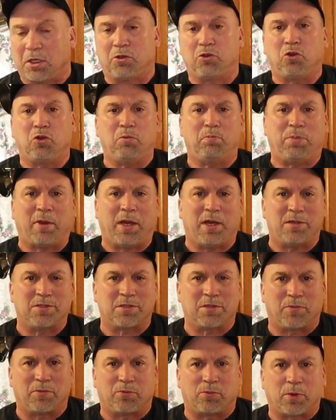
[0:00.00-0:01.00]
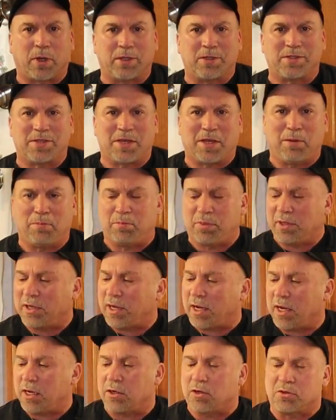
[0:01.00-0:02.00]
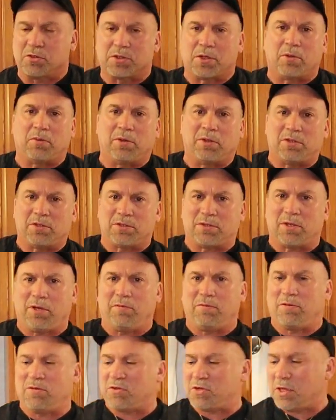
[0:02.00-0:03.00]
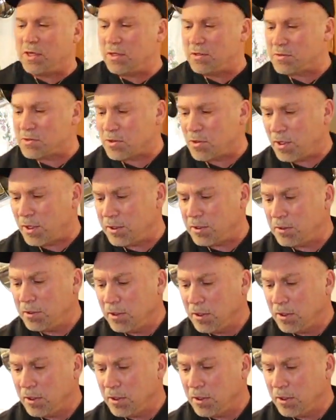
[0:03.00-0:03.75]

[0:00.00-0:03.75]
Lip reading: need 2 pounds of red skinned potatoes. Now we just leave the skins on,